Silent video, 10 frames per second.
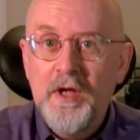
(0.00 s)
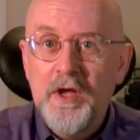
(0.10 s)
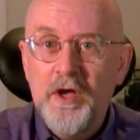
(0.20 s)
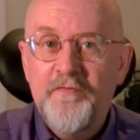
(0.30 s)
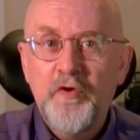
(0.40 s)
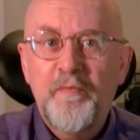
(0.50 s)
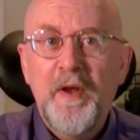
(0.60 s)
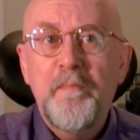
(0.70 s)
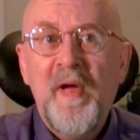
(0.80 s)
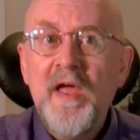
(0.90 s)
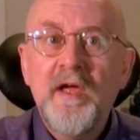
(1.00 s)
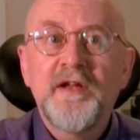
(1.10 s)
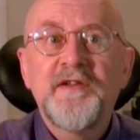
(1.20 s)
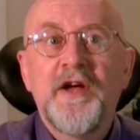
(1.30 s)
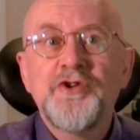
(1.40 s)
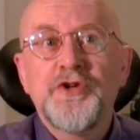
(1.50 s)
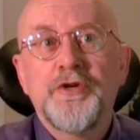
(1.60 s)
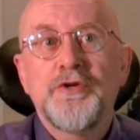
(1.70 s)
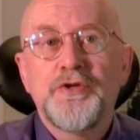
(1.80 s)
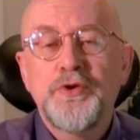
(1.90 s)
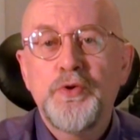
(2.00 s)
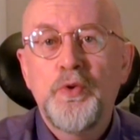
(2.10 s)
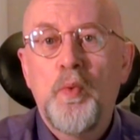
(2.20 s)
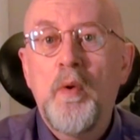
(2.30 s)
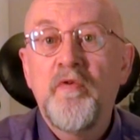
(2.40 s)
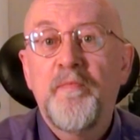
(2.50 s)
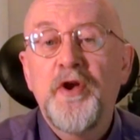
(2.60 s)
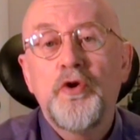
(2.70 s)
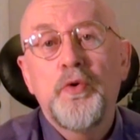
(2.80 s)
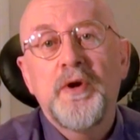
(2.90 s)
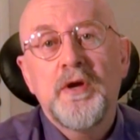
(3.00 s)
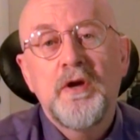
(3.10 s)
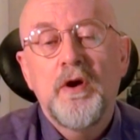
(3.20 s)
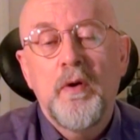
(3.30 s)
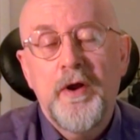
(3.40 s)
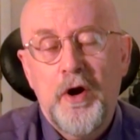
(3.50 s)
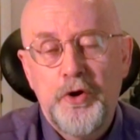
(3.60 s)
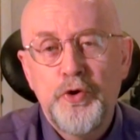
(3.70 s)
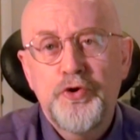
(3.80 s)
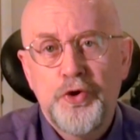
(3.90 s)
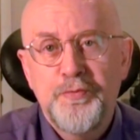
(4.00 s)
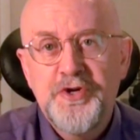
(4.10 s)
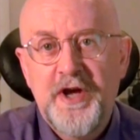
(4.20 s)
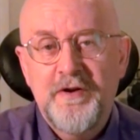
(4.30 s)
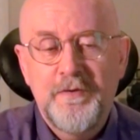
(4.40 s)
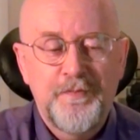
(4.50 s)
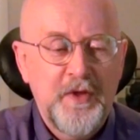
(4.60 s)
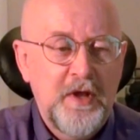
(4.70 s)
If you've been paying attention to what we've been doing here on our YouTube channel,